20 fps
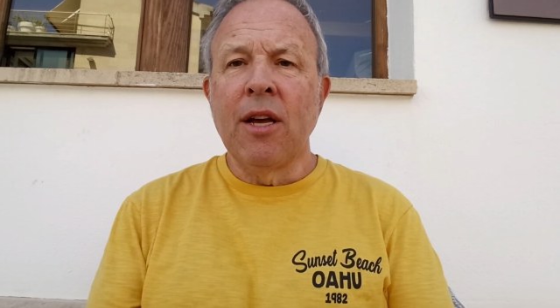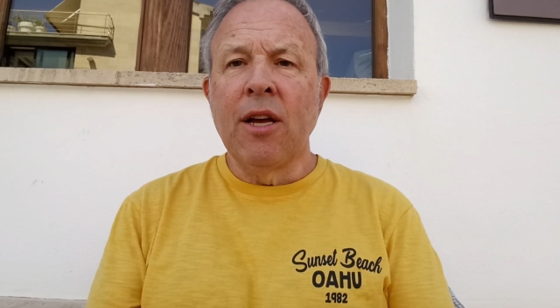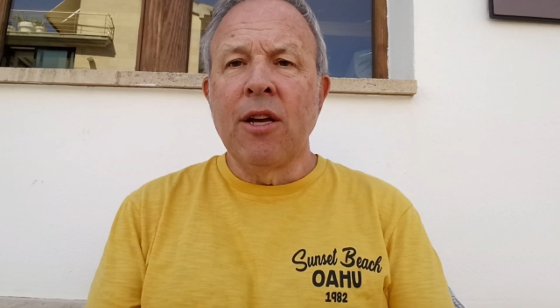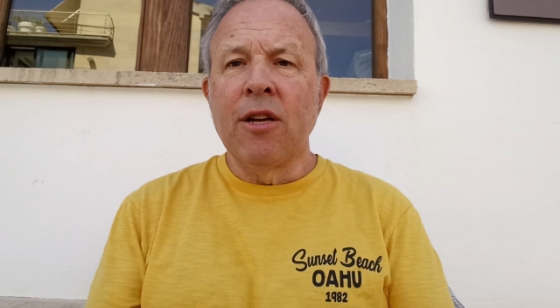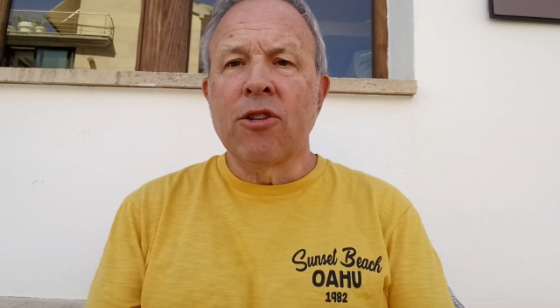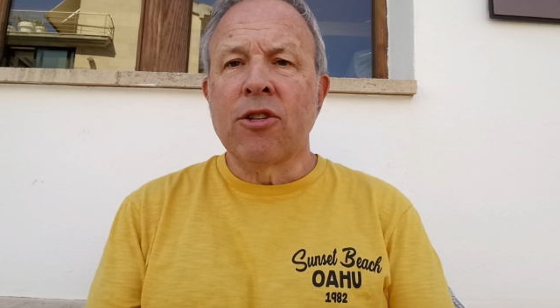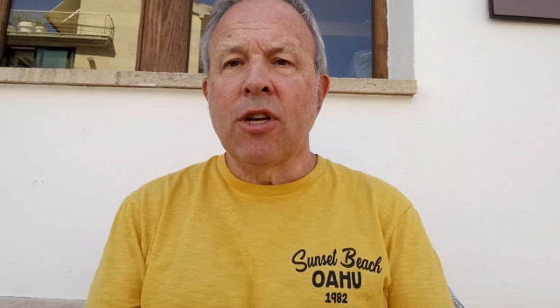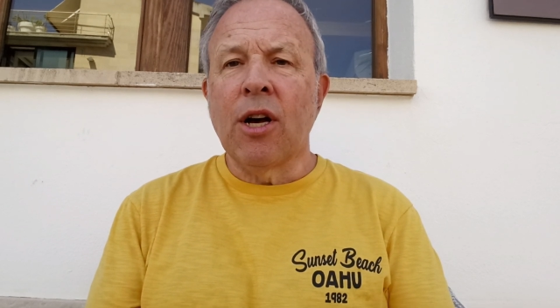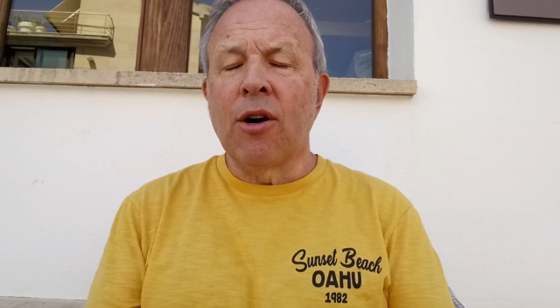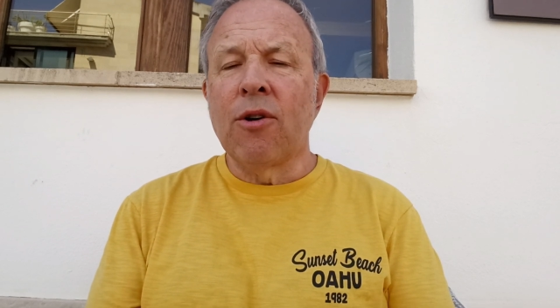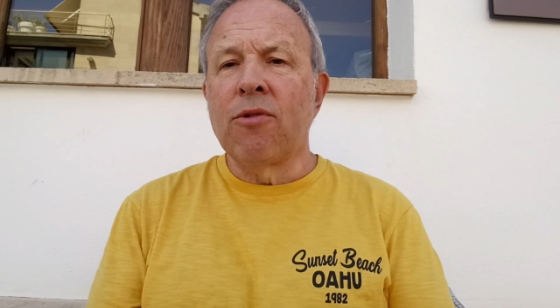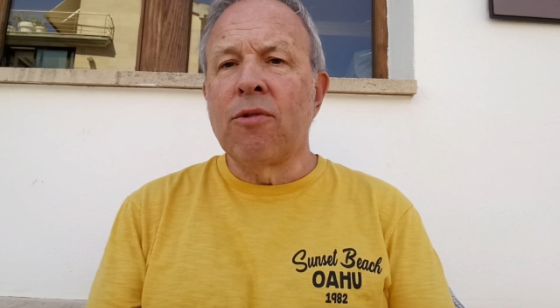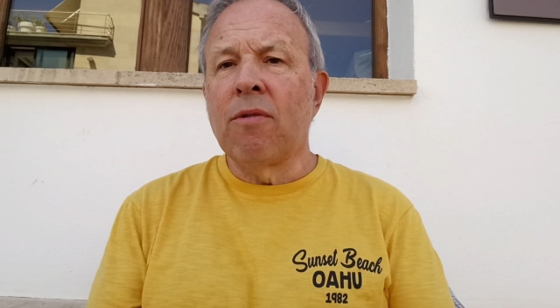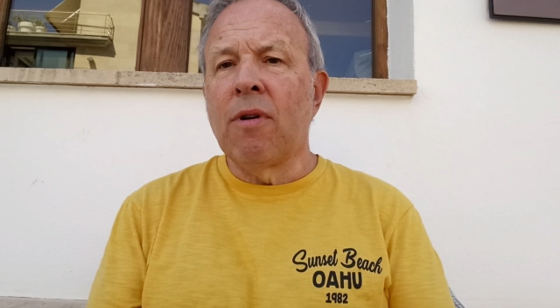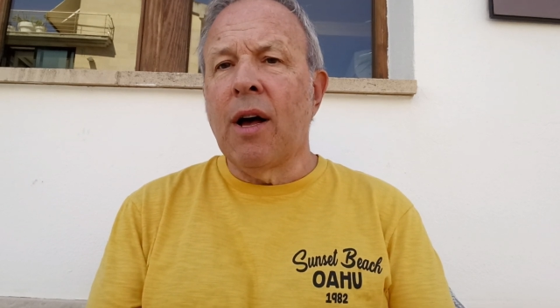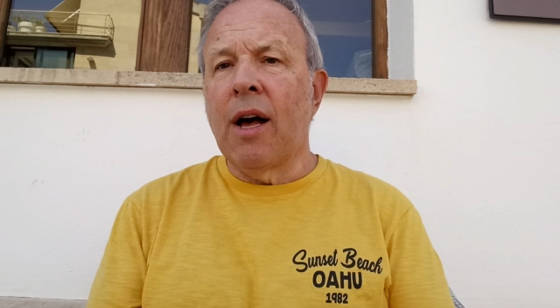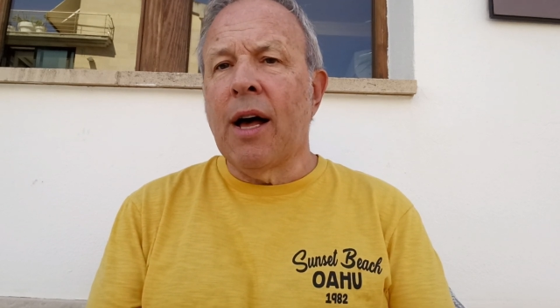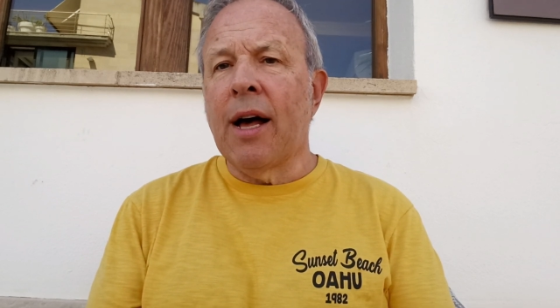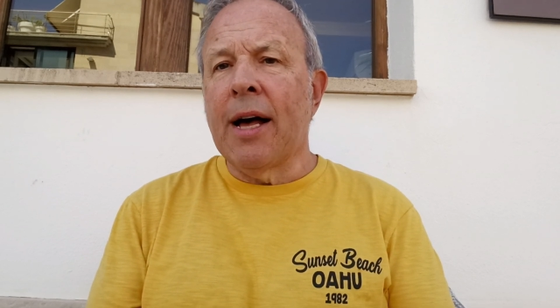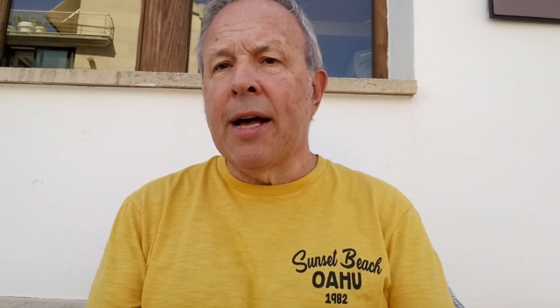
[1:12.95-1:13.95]
So
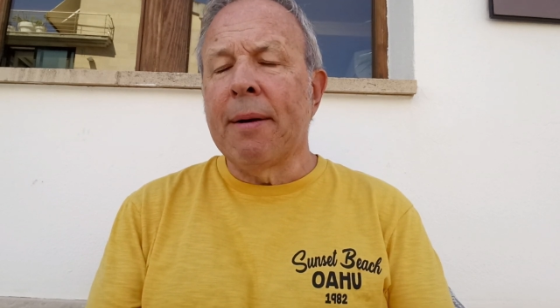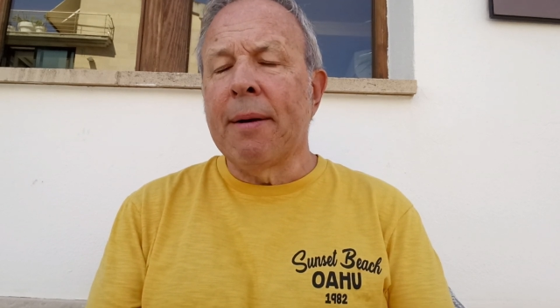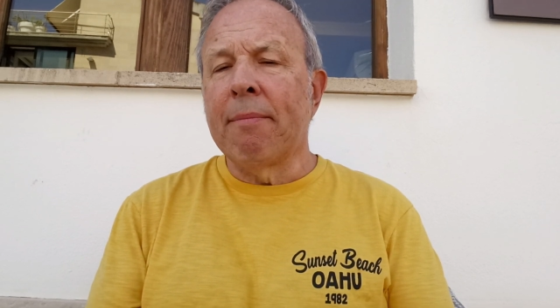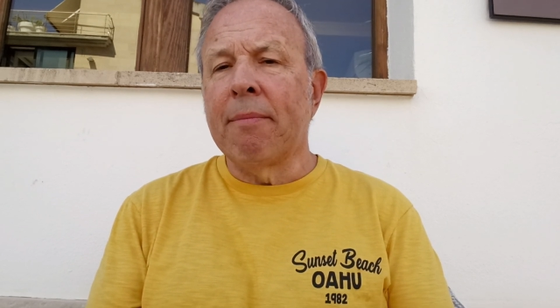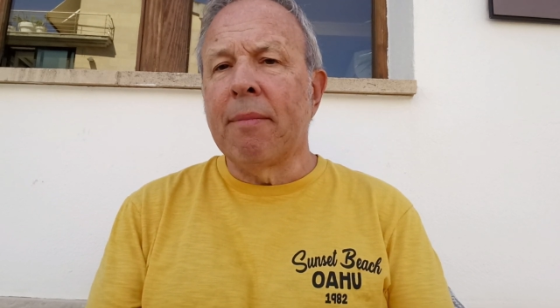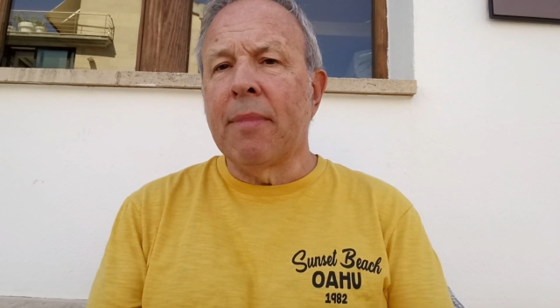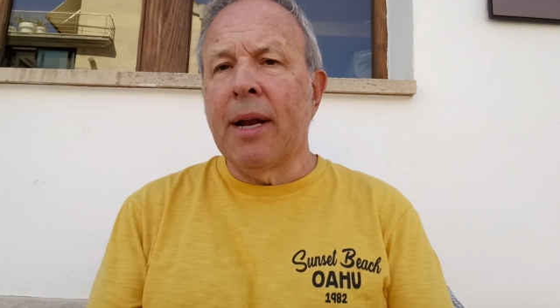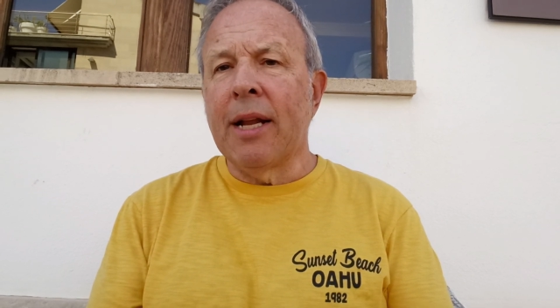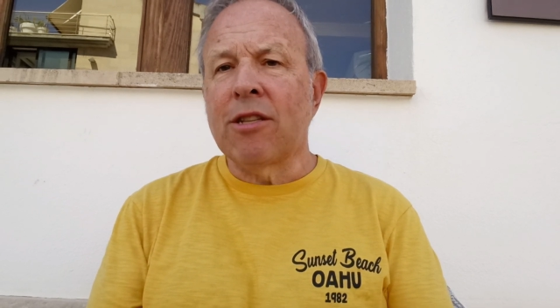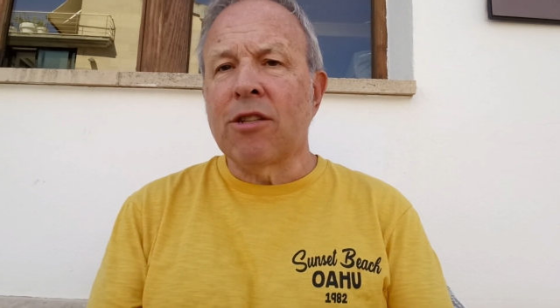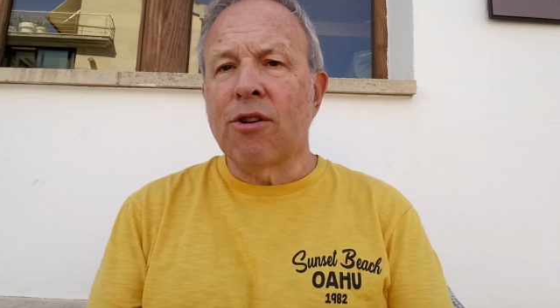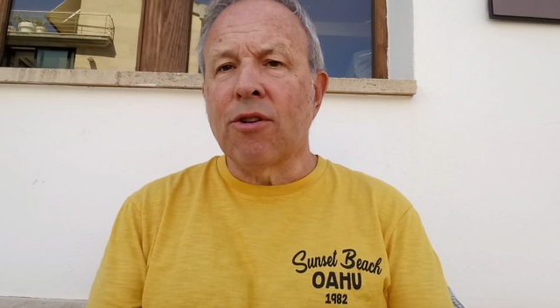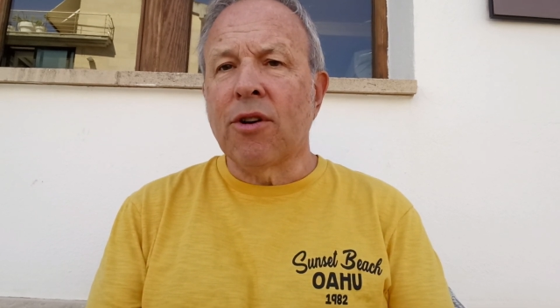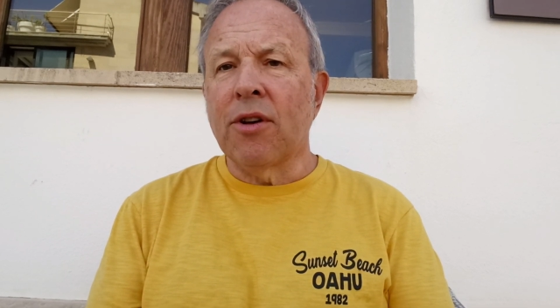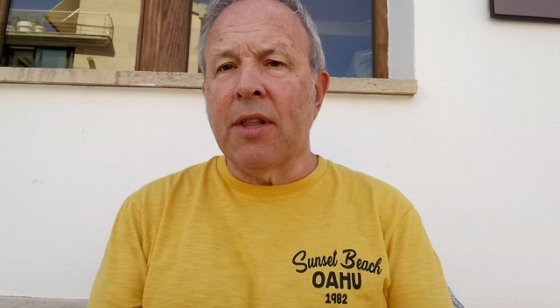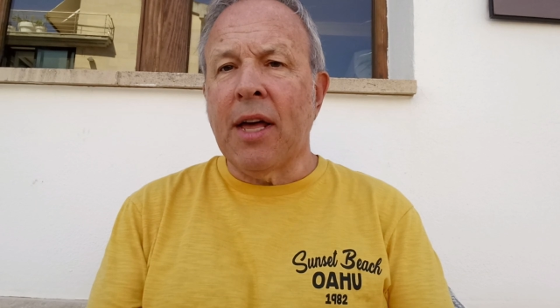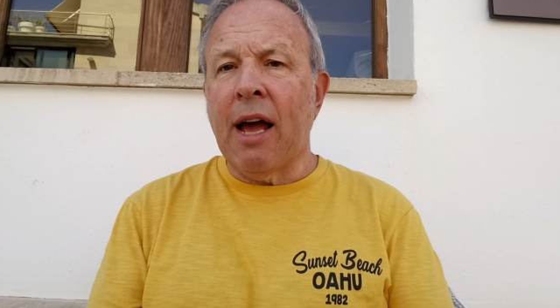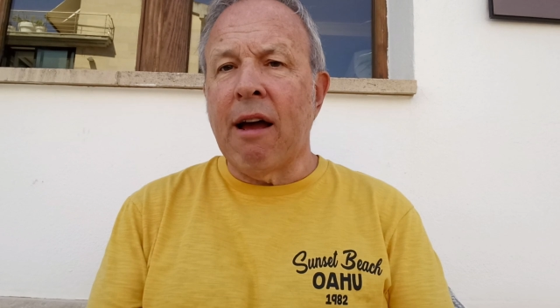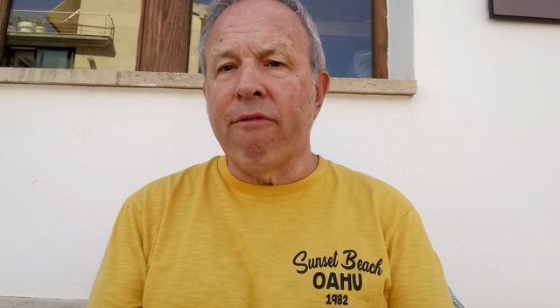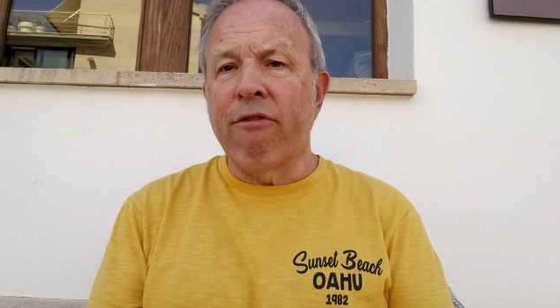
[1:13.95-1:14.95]
let's look at
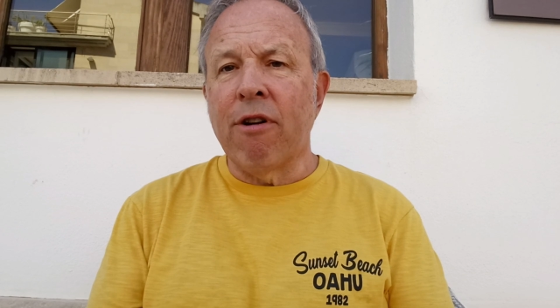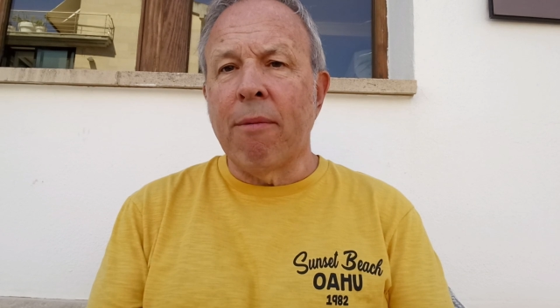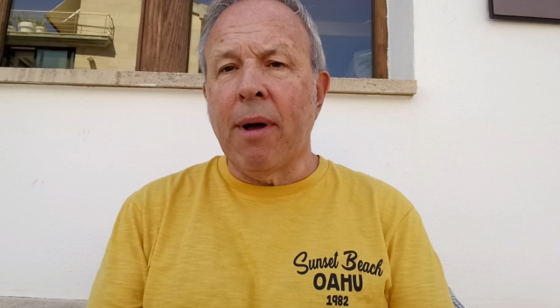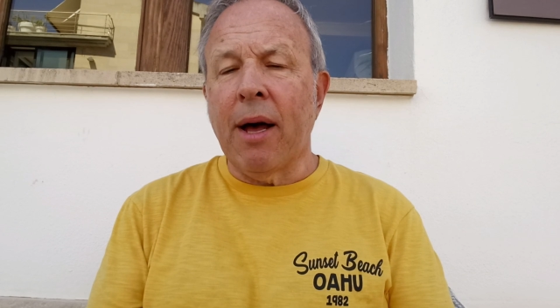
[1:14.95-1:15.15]
that from